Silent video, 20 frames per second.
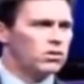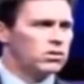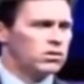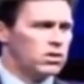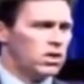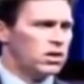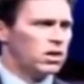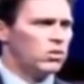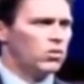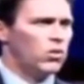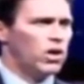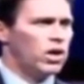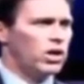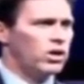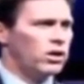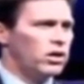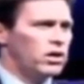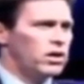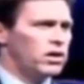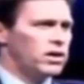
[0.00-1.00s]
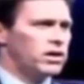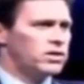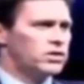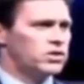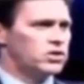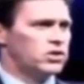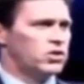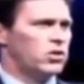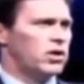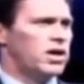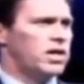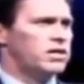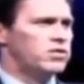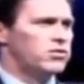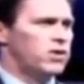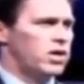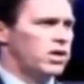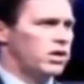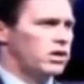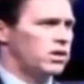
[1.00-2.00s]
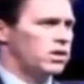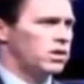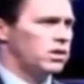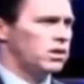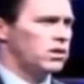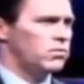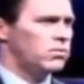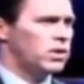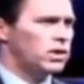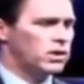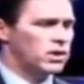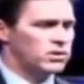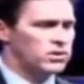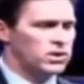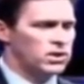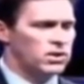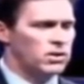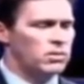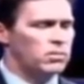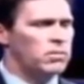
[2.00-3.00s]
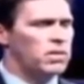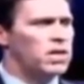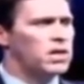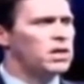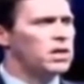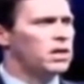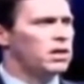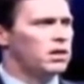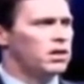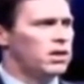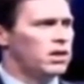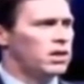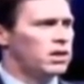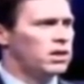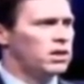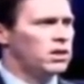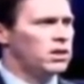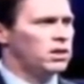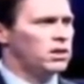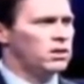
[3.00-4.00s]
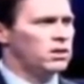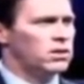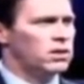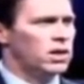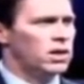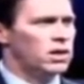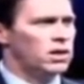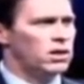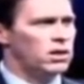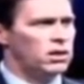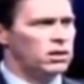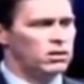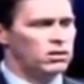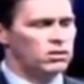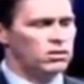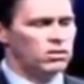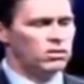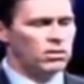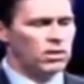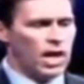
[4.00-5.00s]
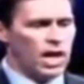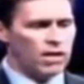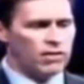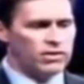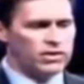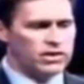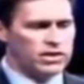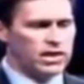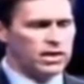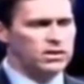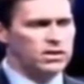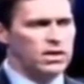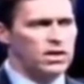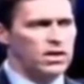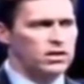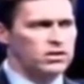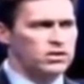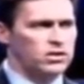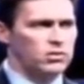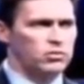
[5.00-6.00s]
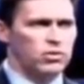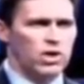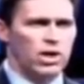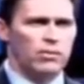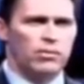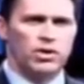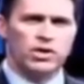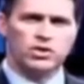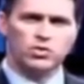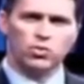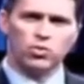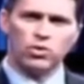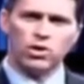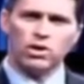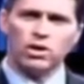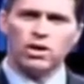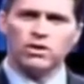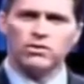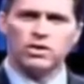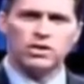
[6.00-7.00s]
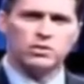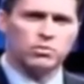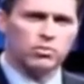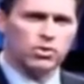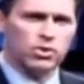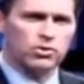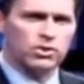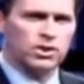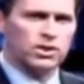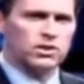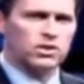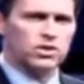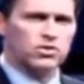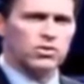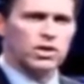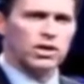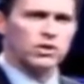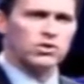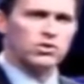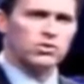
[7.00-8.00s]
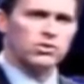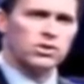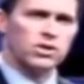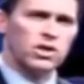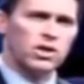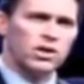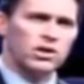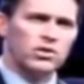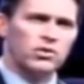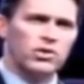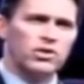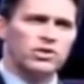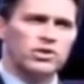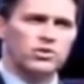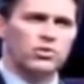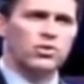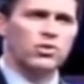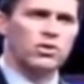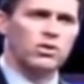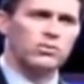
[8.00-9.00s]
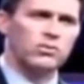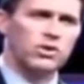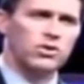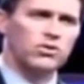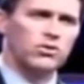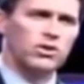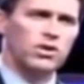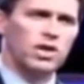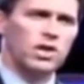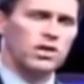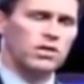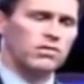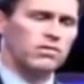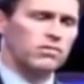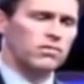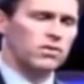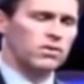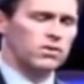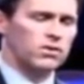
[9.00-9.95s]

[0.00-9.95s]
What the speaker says: Kangen water is so hydrating, because it immediately can have its antioxidant properties work on these protein structures to restore them to their native